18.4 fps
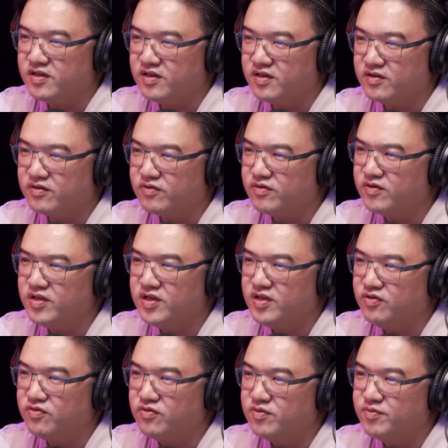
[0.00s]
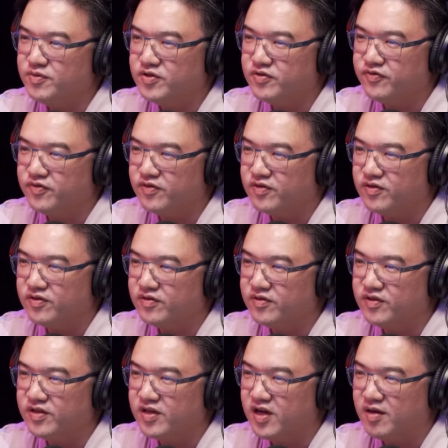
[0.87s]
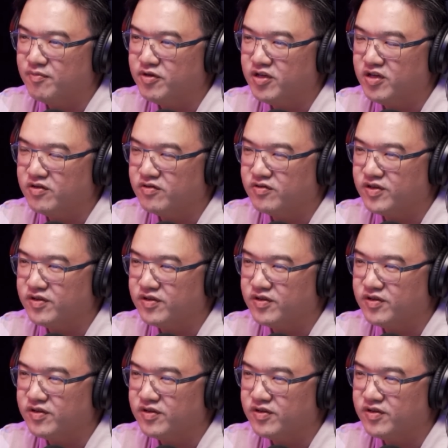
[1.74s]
Yeah. Totally doable for in the army and all.